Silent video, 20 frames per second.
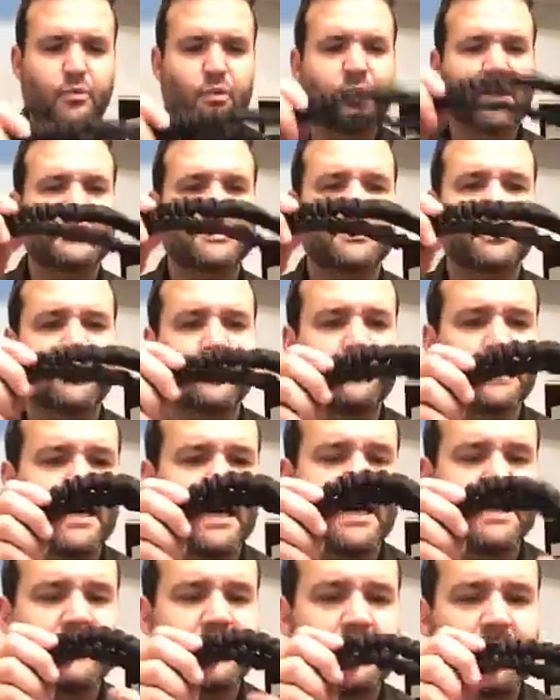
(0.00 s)
So you've
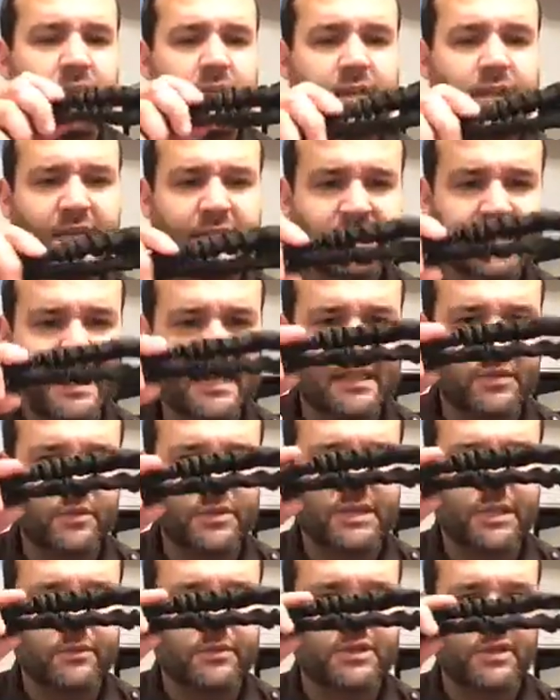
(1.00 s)
got exactly what
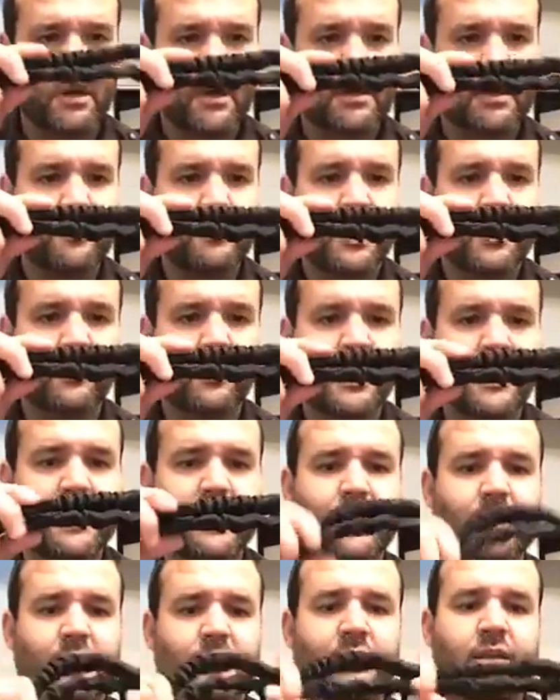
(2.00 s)
they were talking about right
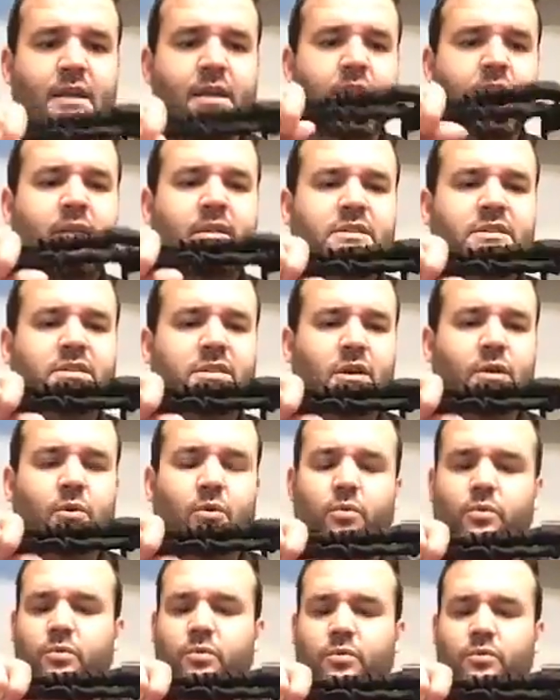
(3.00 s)
here. So
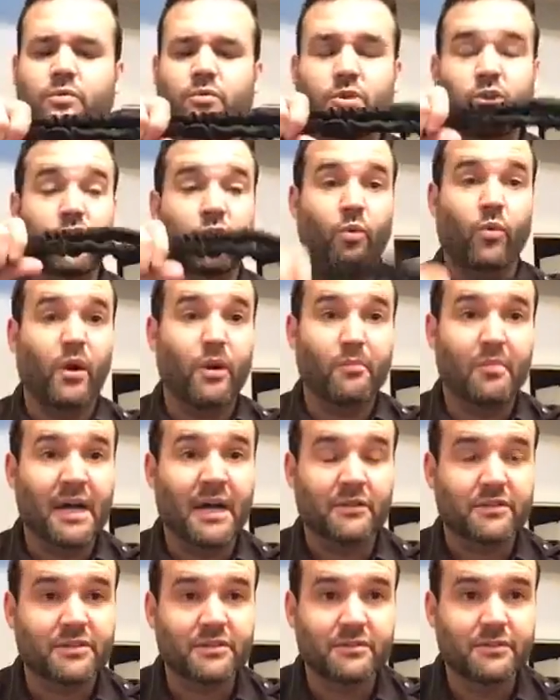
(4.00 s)
you don't want
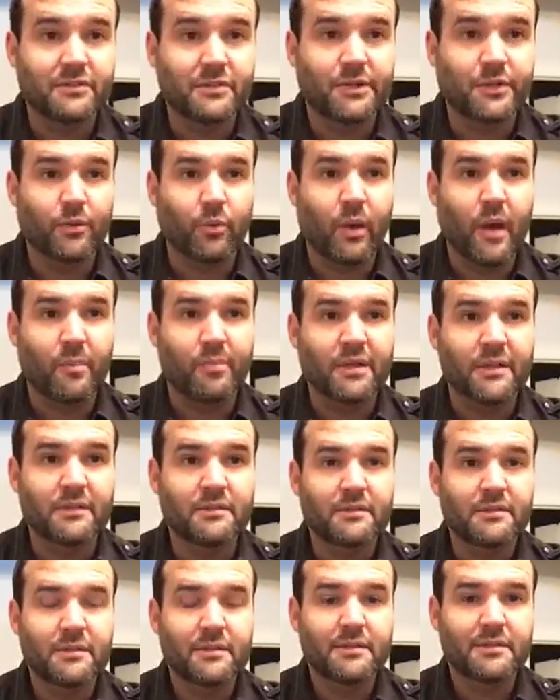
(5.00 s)
bounce on your weapon.
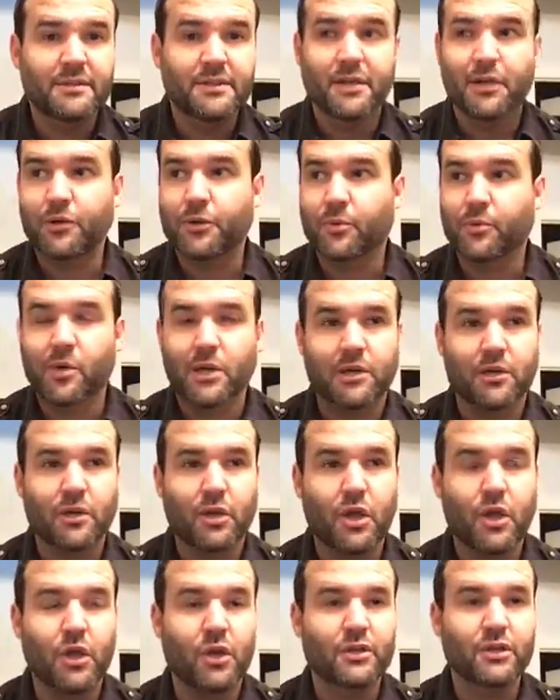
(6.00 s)
You know, you're running
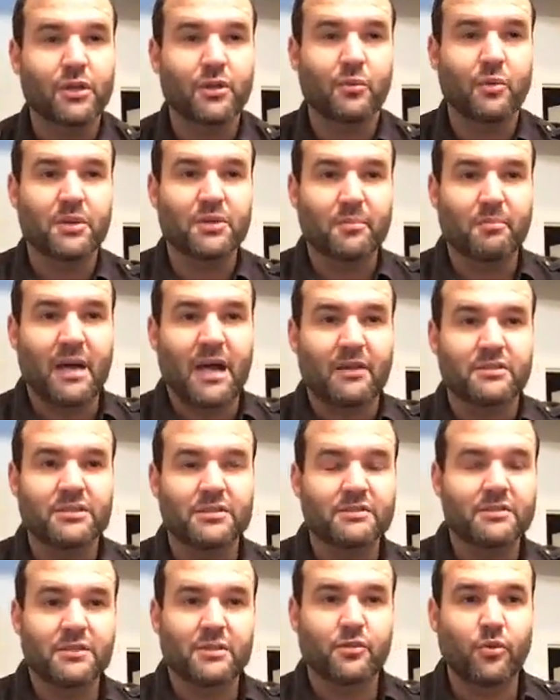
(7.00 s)
along, you don't want
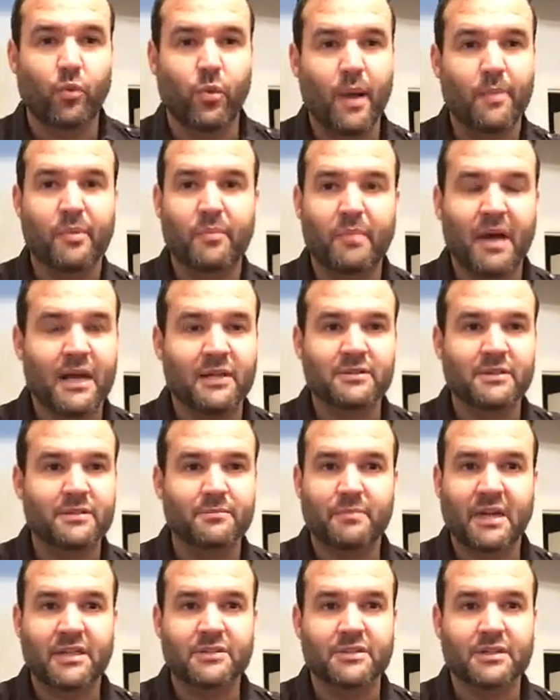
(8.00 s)
the weapon
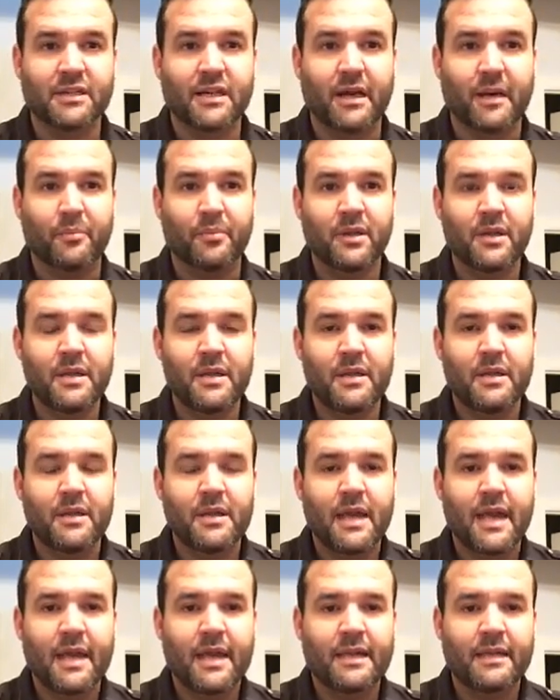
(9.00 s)
bouncing up.
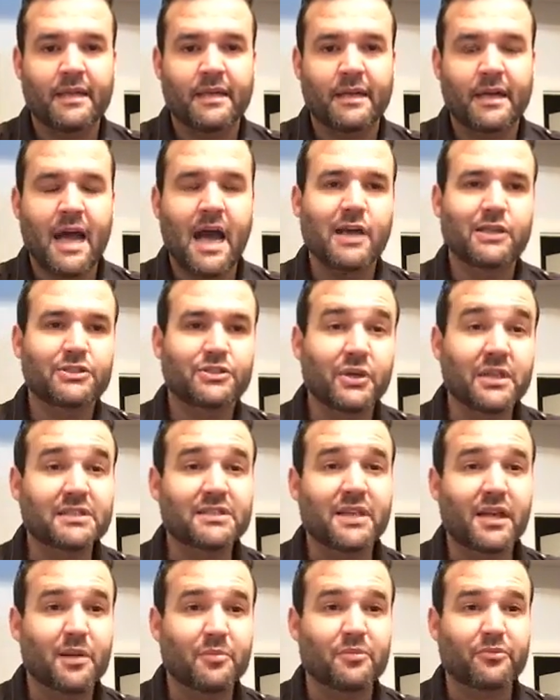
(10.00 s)
And how you train is how
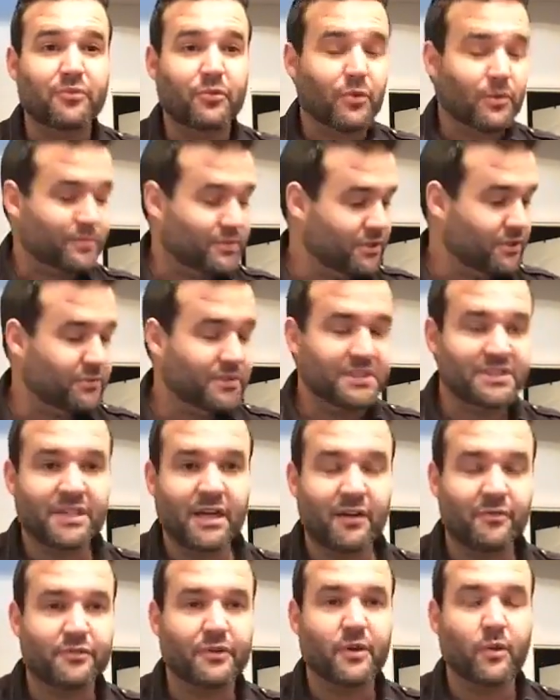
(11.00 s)
you perform. So you reach
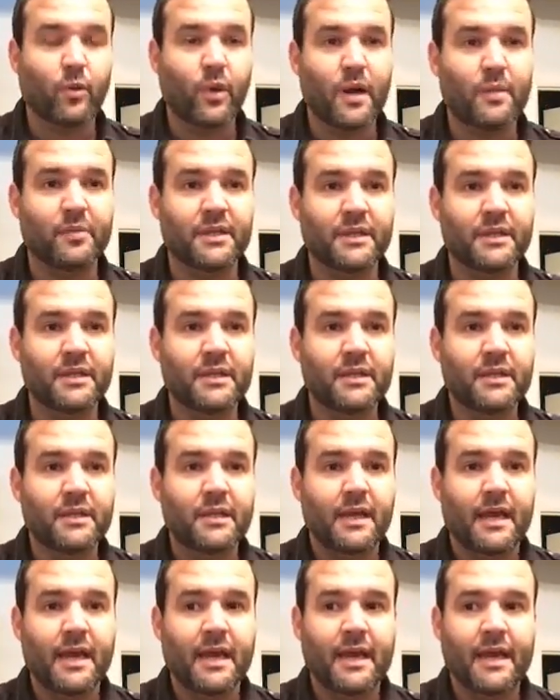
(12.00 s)
down for your weapon,
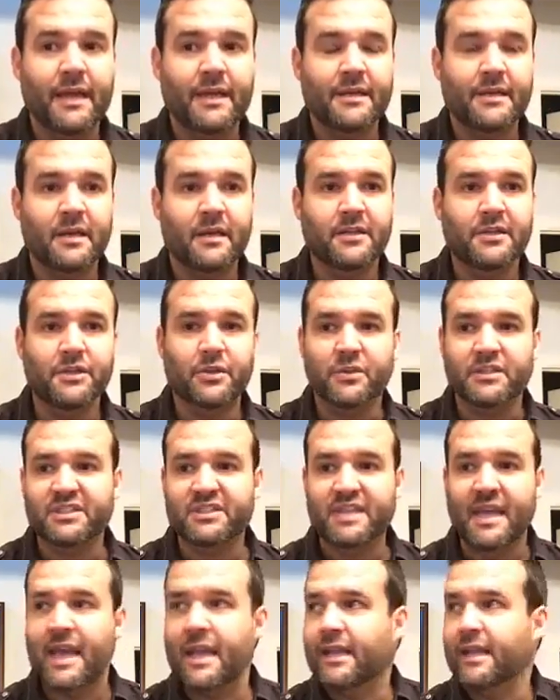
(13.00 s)
and you do it
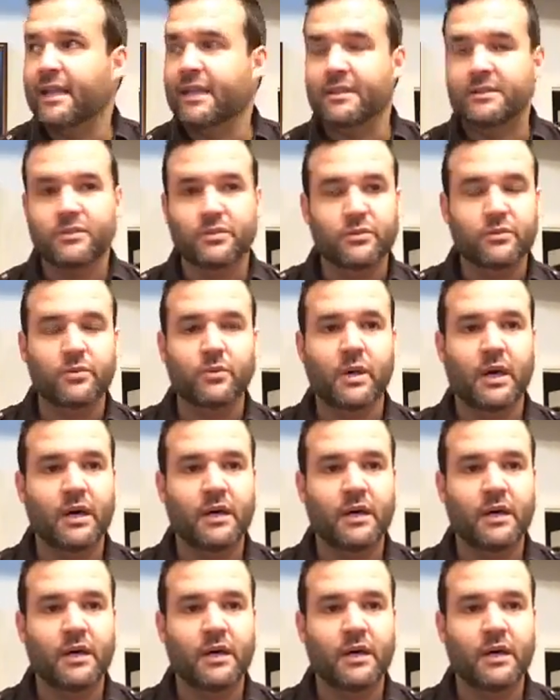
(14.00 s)
standing into